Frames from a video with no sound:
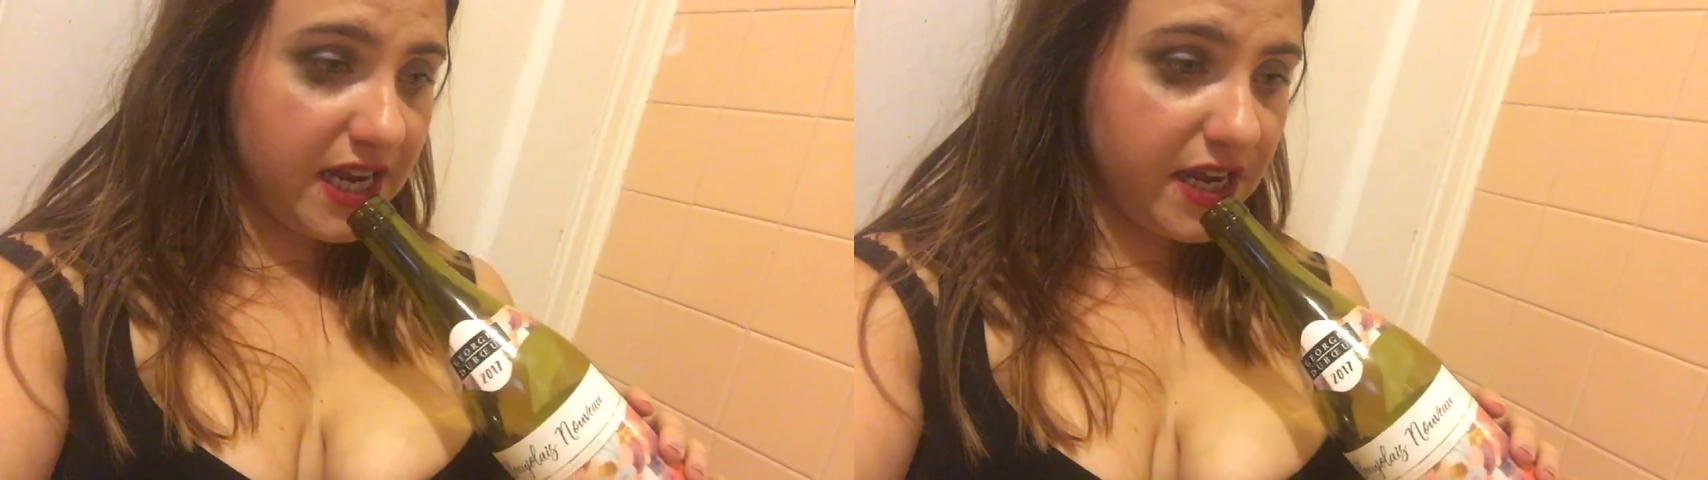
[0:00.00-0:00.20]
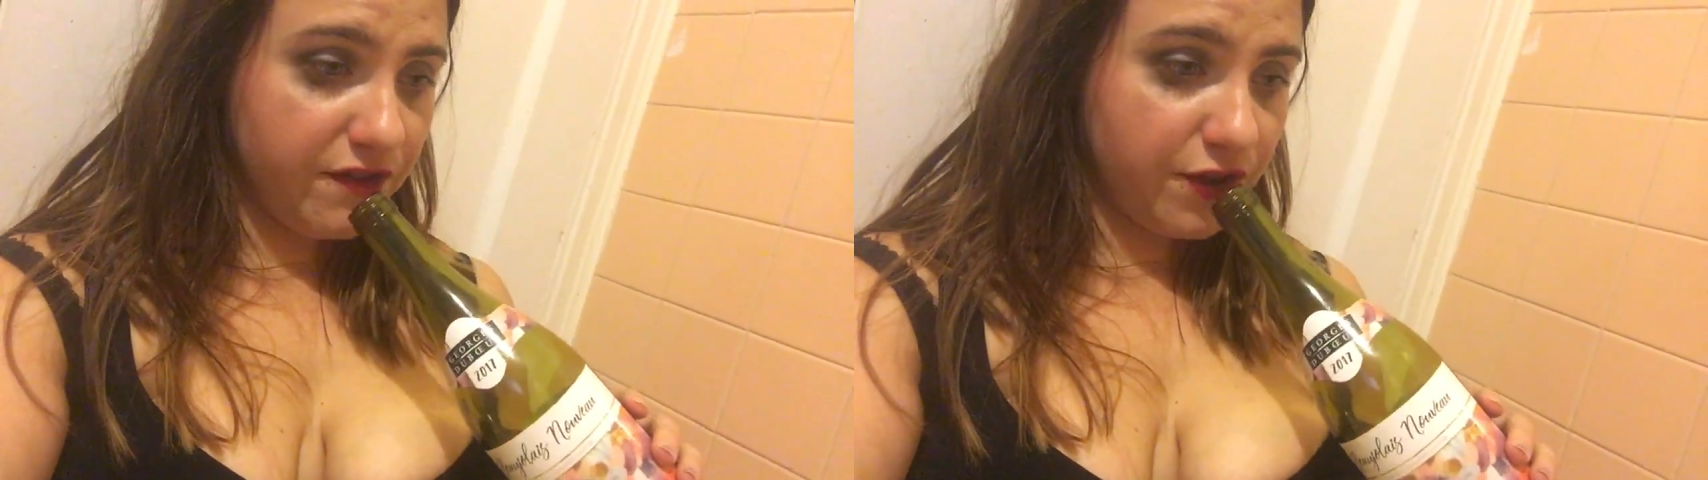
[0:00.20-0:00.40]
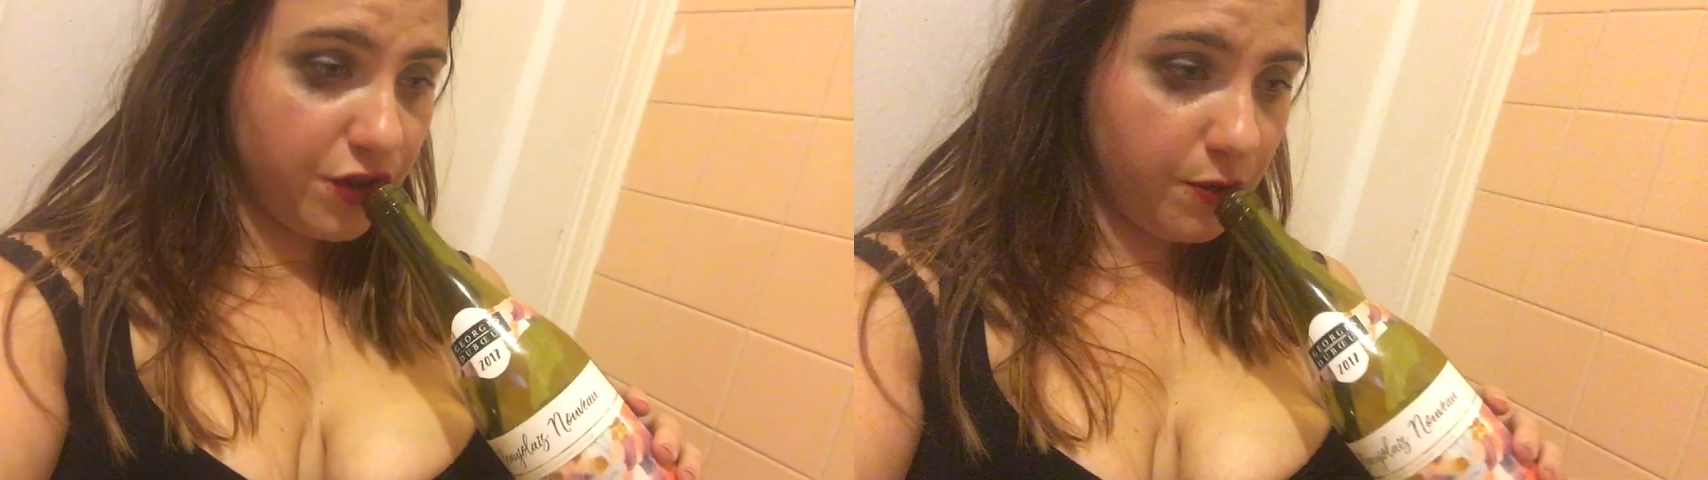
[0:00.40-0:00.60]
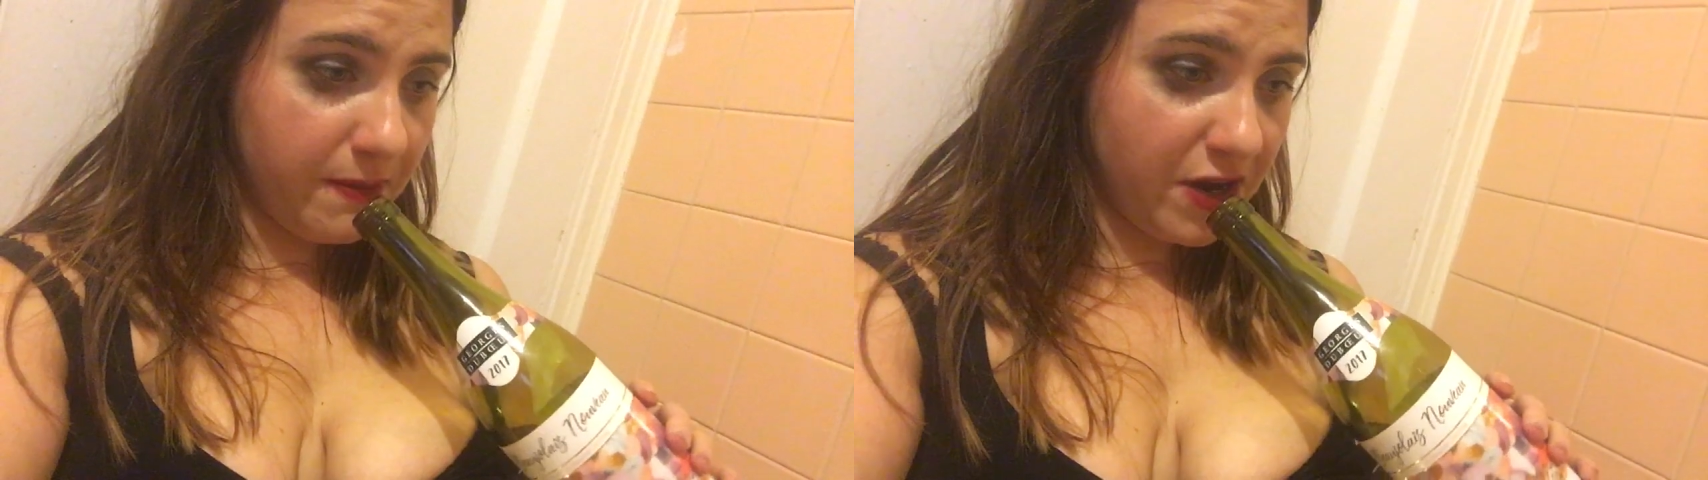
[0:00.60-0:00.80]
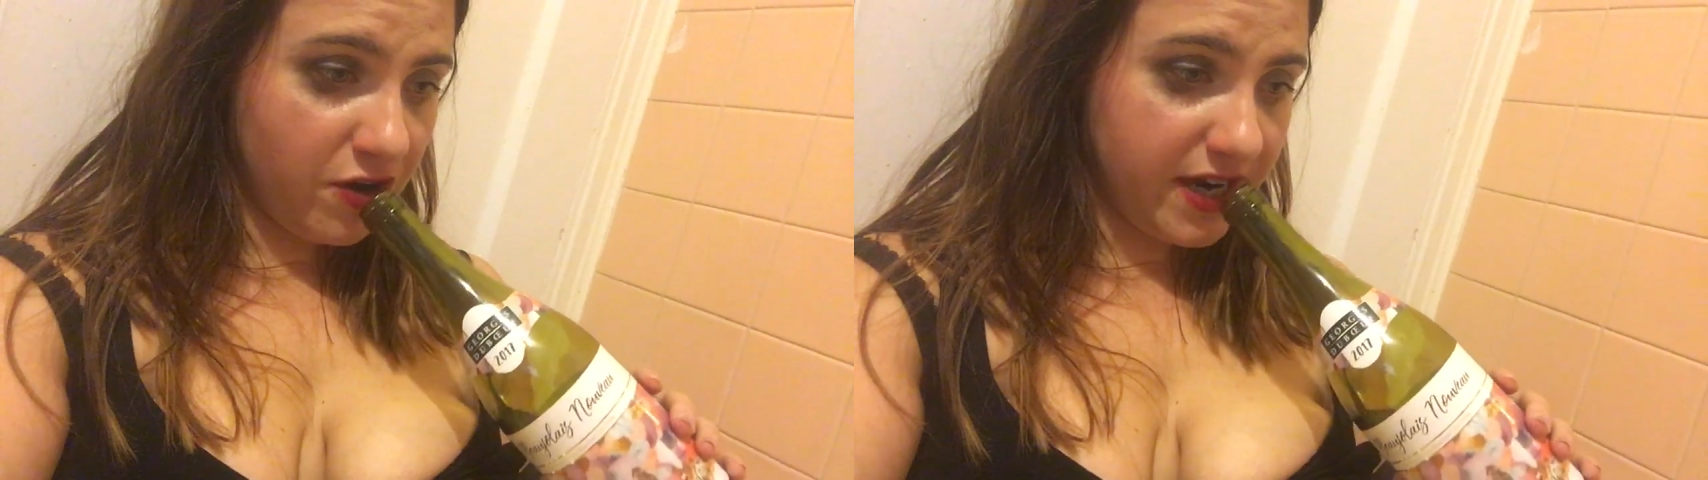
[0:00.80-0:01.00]
even though
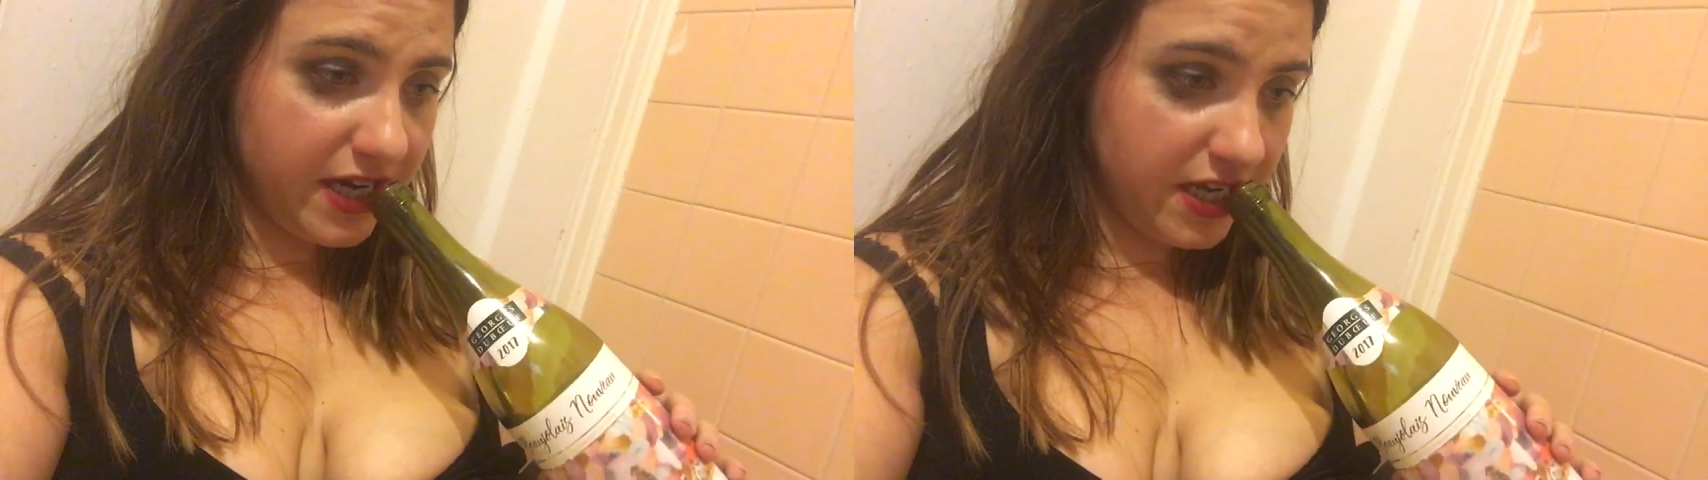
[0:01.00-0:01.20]
my rent